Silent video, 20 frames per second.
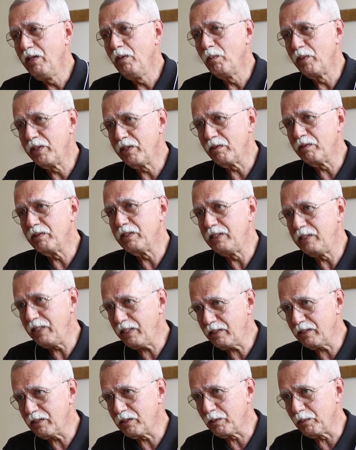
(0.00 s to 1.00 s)
when you're
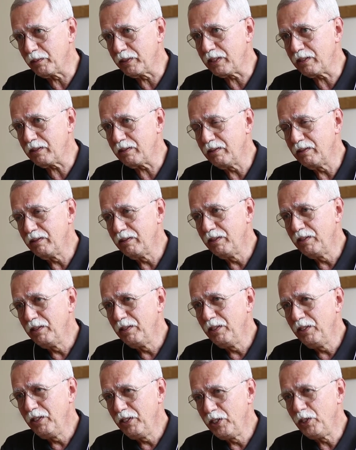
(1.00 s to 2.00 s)
addicted to it,
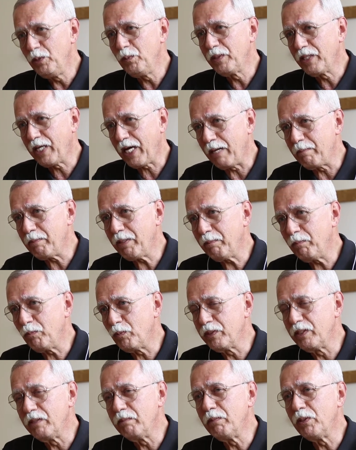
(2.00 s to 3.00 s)
you will come up
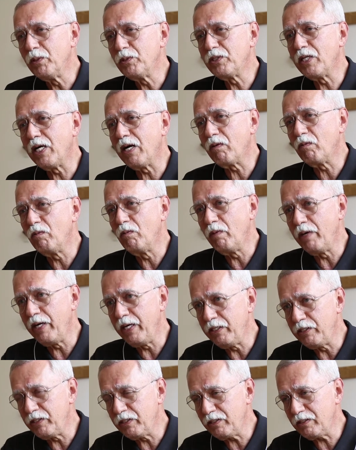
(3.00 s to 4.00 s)
with the most
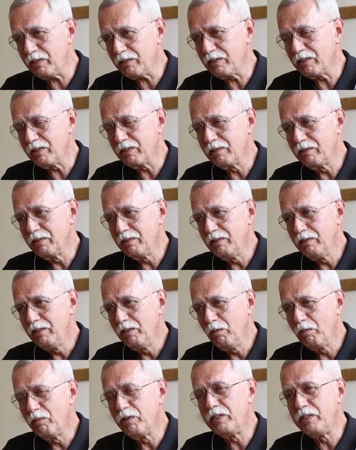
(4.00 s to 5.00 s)
outrageous,
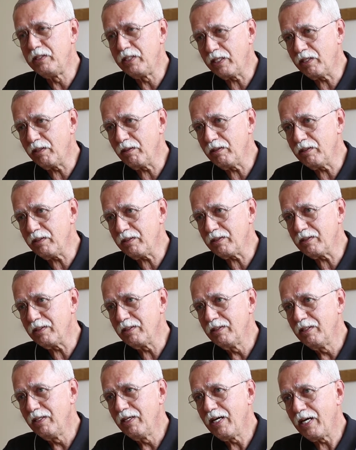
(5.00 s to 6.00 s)
ridiculous
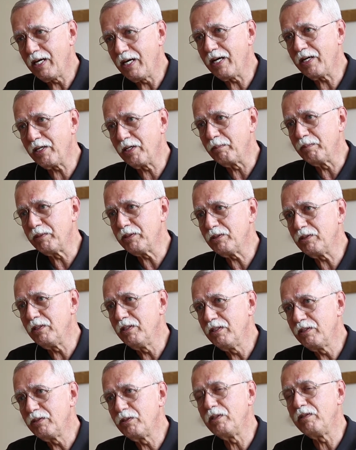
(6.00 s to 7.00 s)
arguments
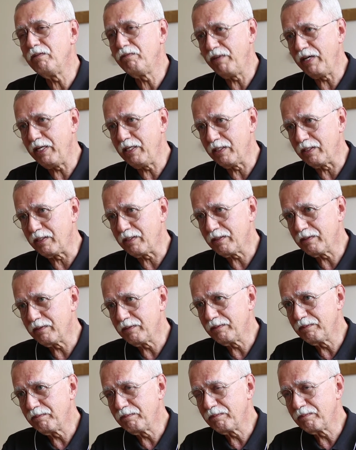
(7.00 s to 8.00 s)
to defend it.
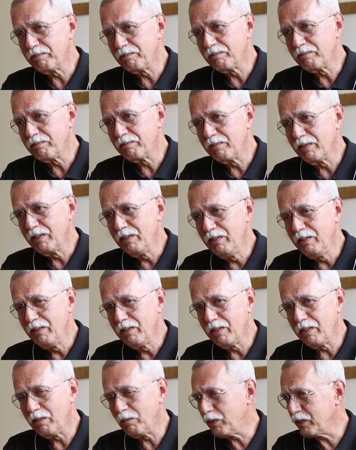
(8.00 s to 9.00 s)

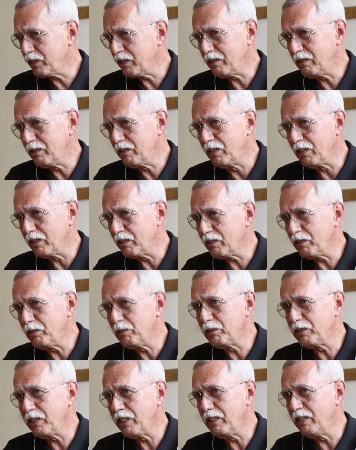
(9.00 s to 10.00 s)
Was it Goethe
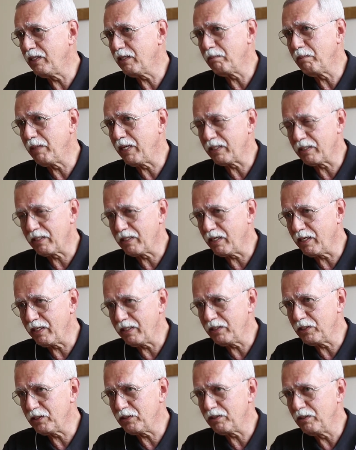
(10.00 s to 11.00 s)
who said that
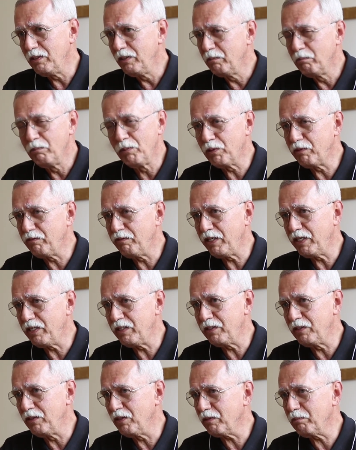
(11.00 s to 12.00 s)
mankind is
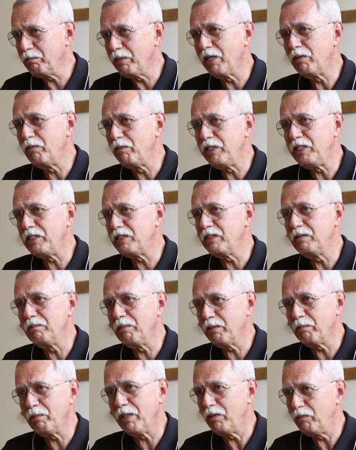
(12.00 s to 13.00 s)
motivated not by reason
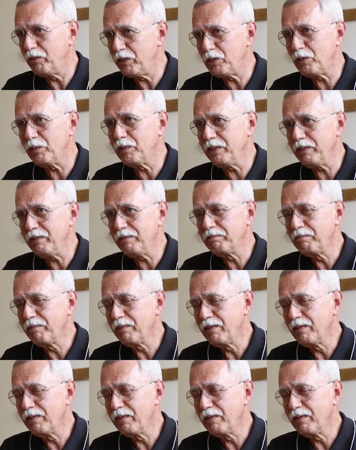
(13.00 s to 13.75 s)
but by ritual?